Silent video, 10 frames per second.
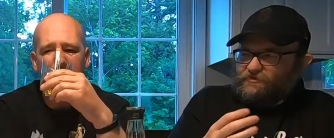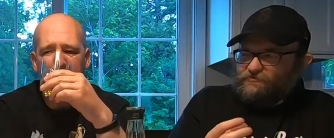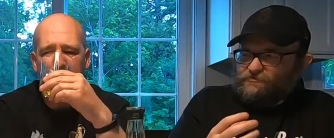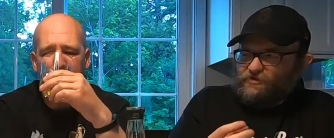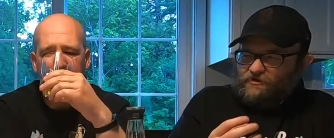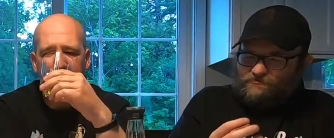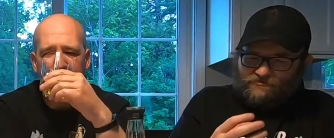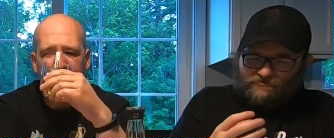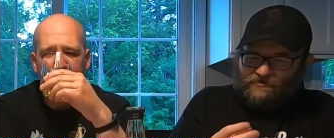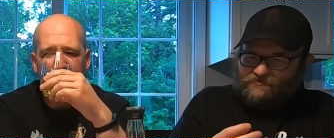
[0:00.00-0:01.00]
Speaker 1: like a scotch.
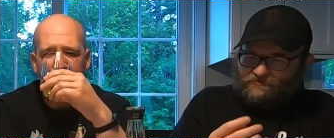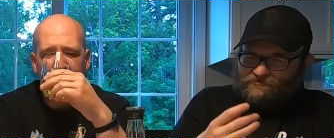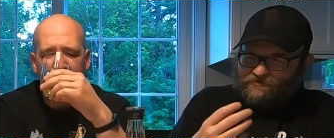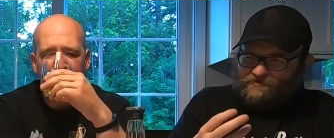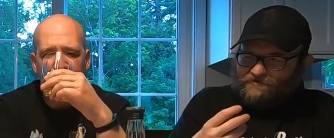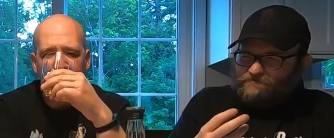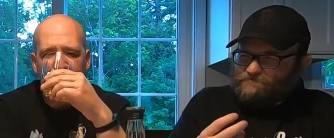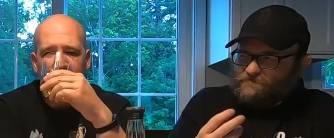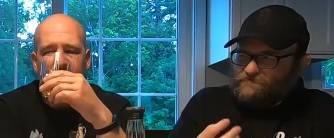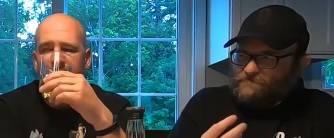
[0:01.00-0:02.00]
It's it's. I'm getting a little
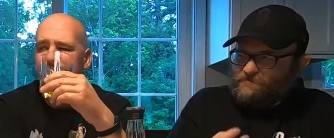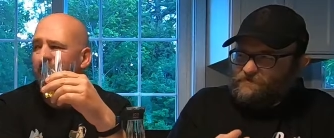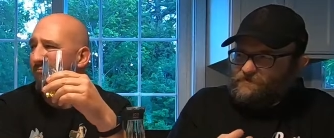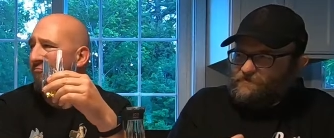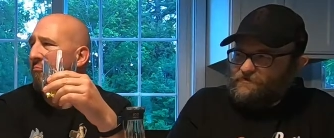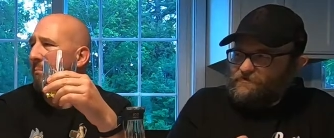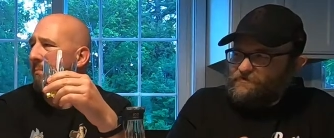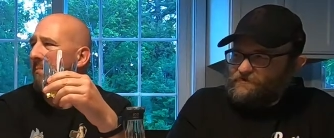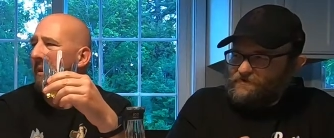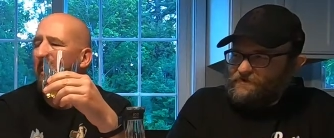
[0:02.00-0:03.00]
bit of that smoky.
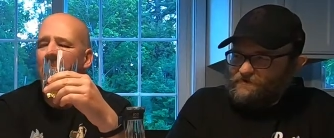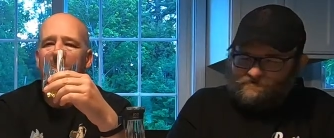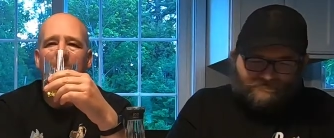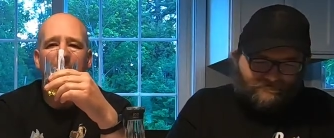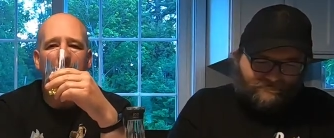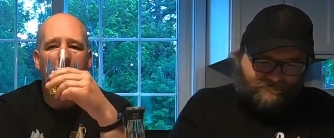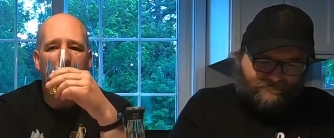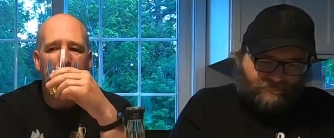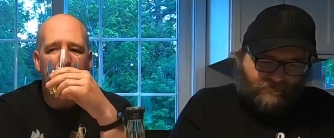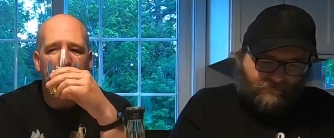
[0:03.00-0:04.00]
Yeah.
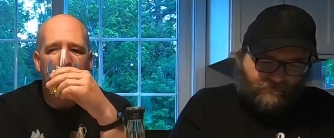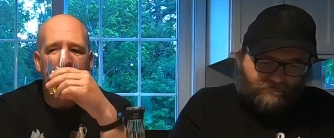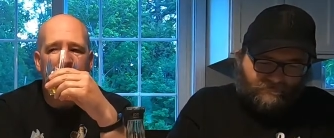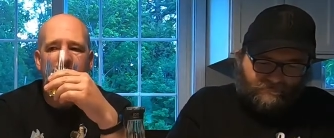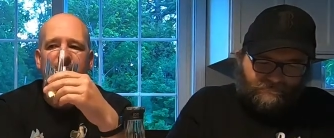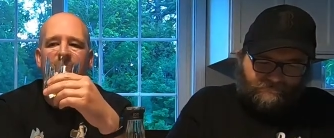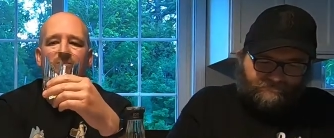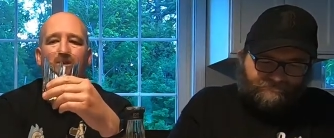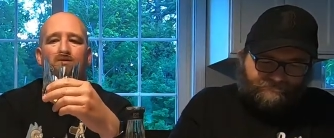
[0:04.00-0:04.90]
yeah.